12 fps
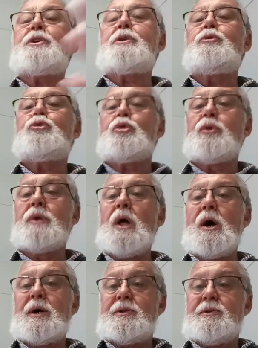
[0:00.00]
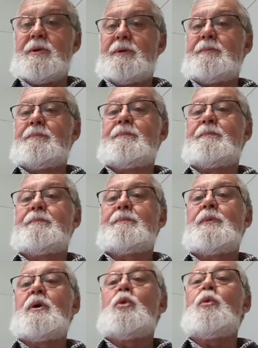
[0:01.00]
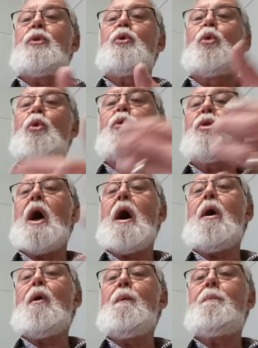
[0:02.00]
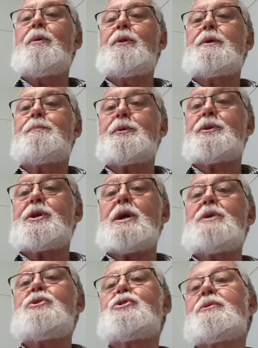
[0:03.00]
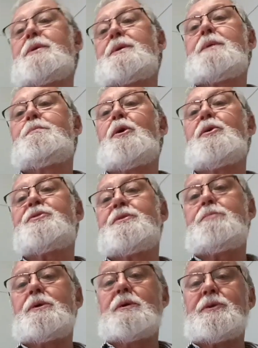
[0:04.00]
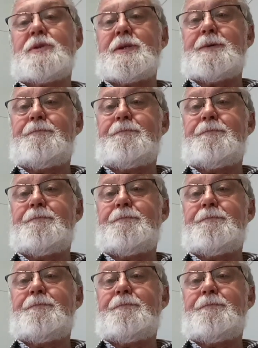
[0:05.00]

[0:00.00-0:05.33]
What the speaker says: into light, with all the hope and the potential and the possibility.